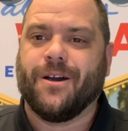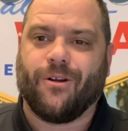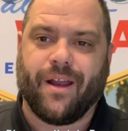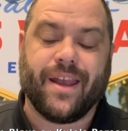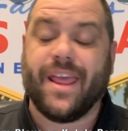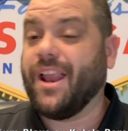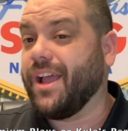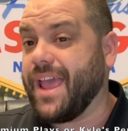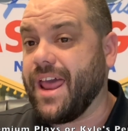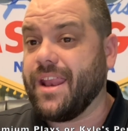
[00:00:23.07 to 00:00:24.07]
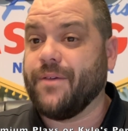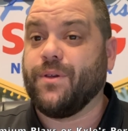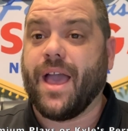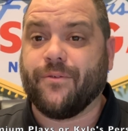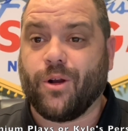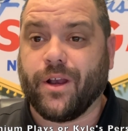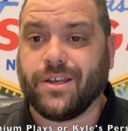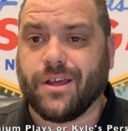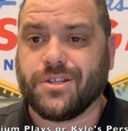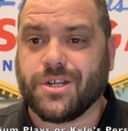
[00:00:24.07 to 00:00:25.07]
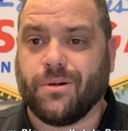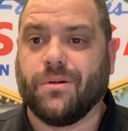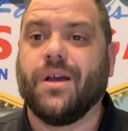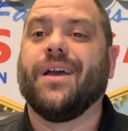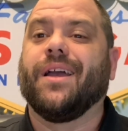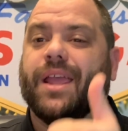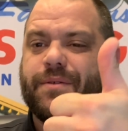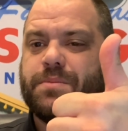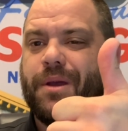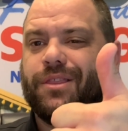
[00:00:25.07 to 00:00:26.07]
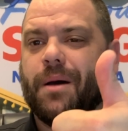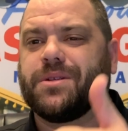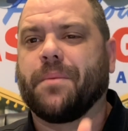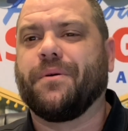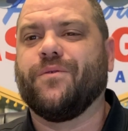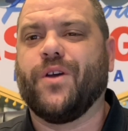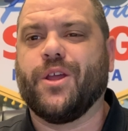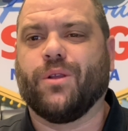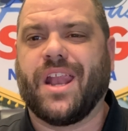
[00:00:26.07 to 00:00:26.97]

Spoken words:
All right? And again, if you haven't already done so, give us a big thumbs up in the video.